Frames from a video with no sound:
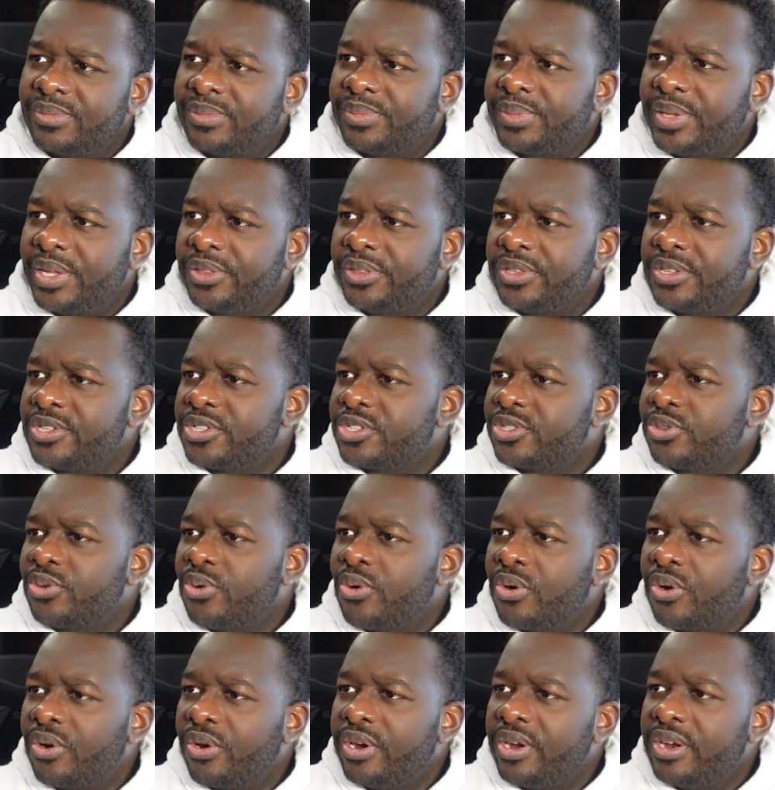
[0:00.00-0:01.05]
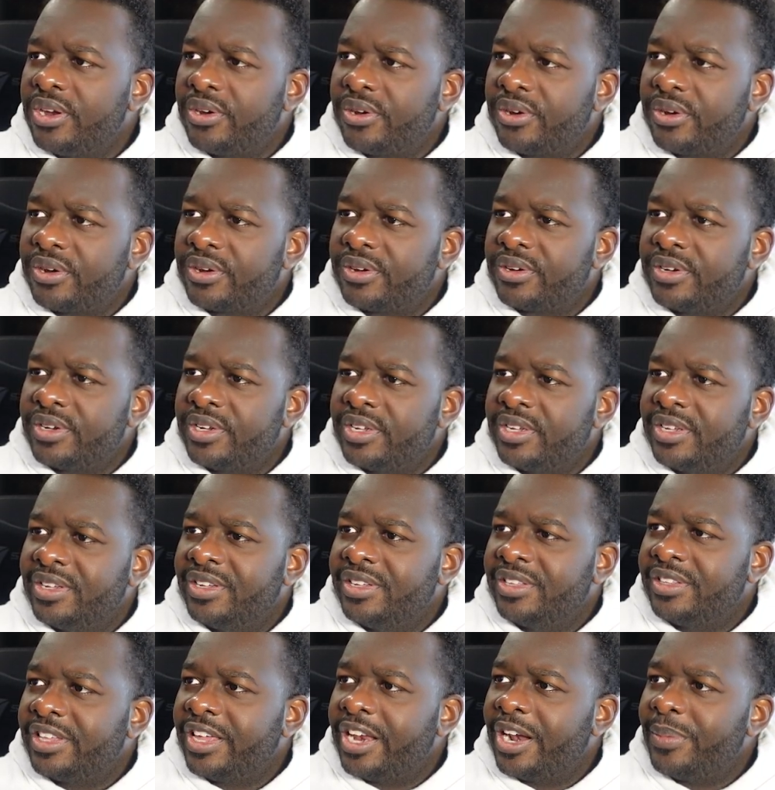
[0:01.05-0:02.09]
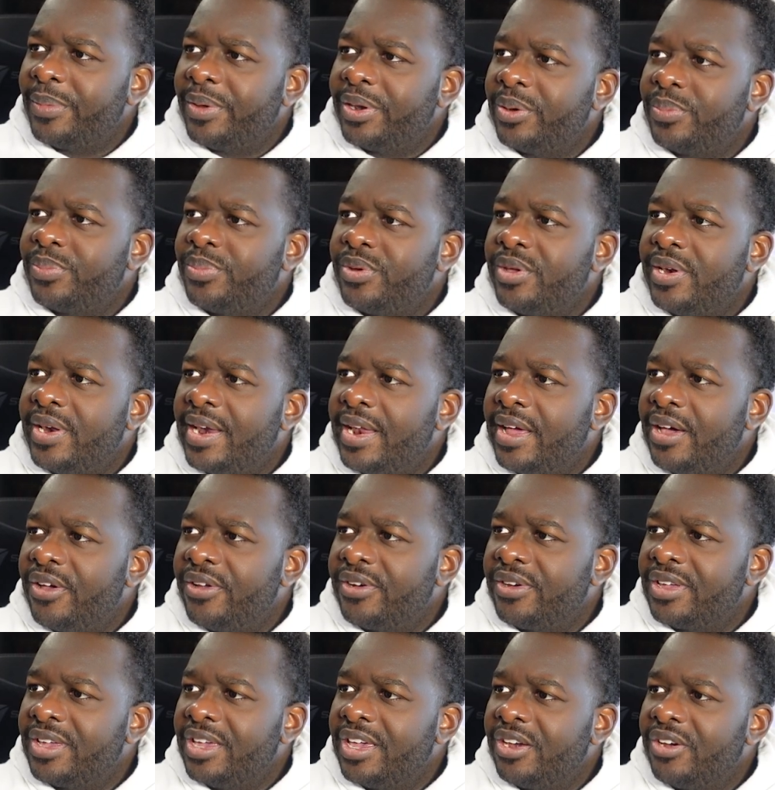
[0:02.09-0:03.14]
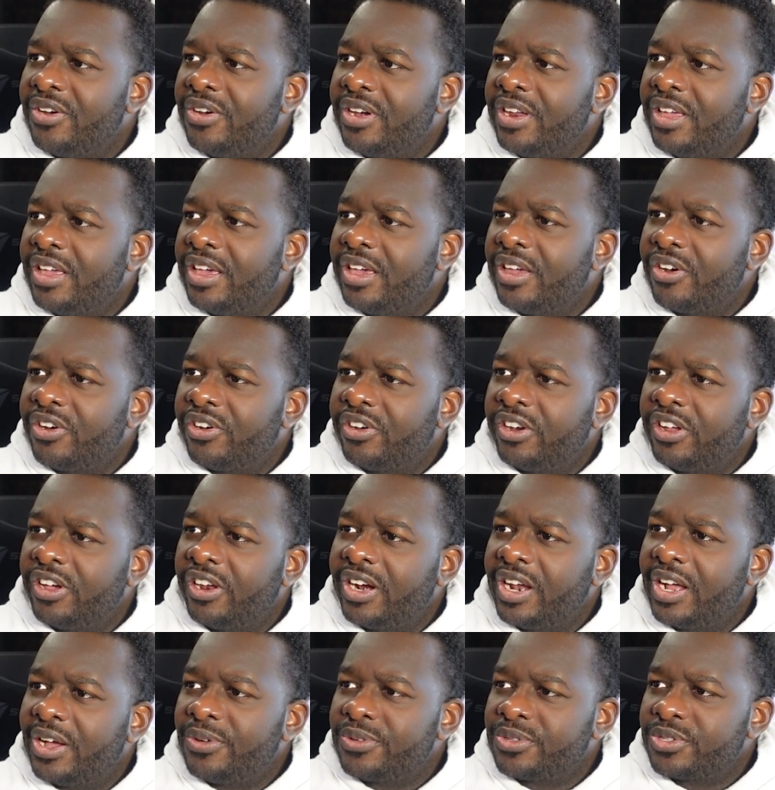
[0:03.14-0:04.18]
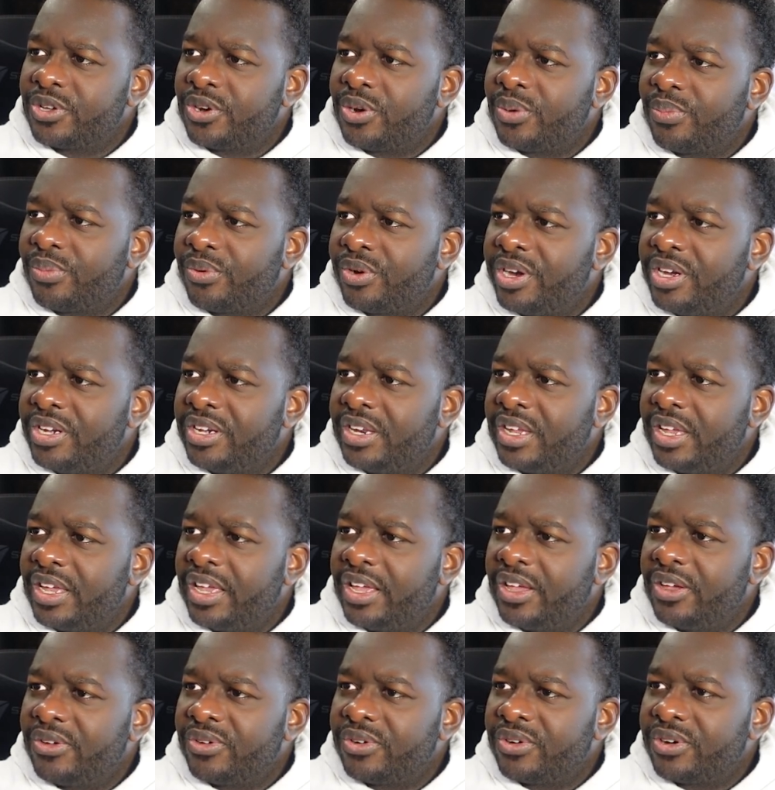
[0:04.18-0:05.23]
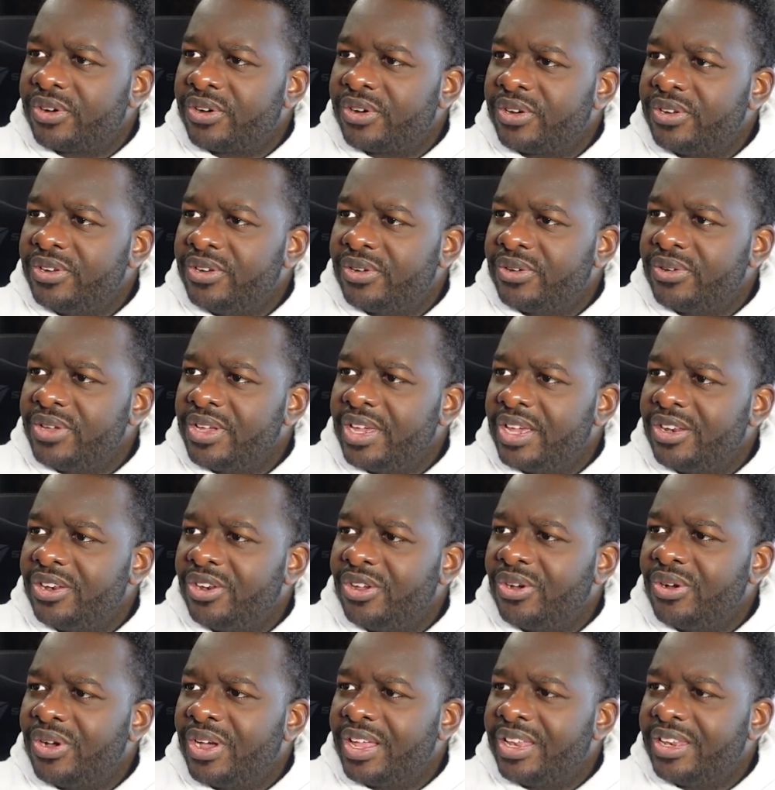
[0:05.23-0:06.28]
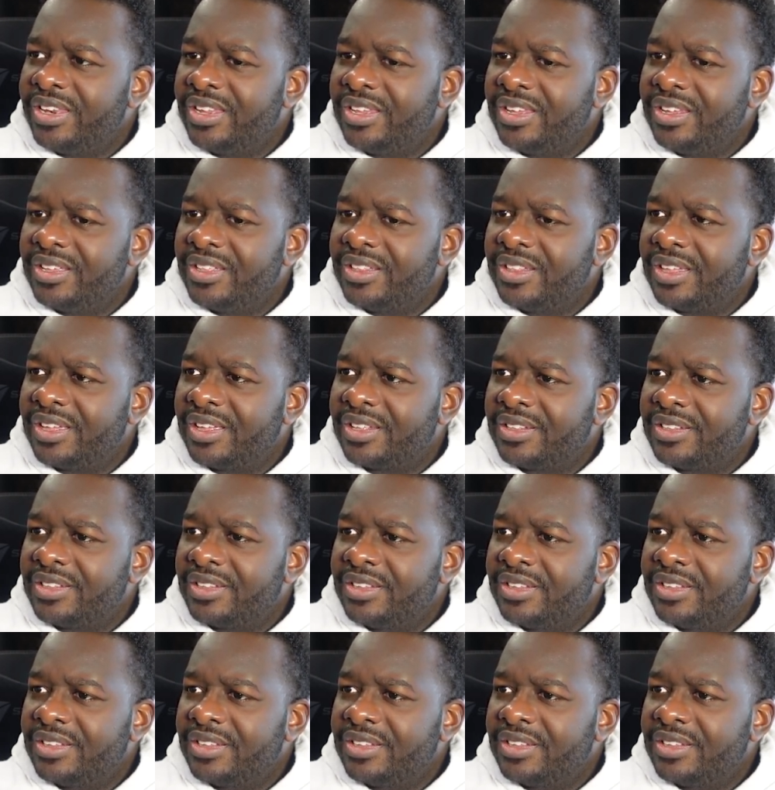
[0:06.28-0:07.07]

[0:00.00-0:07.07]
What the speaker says: about this story, or that I'm about to put it out on the internet, or thought I was gonna break down, or he had no idea that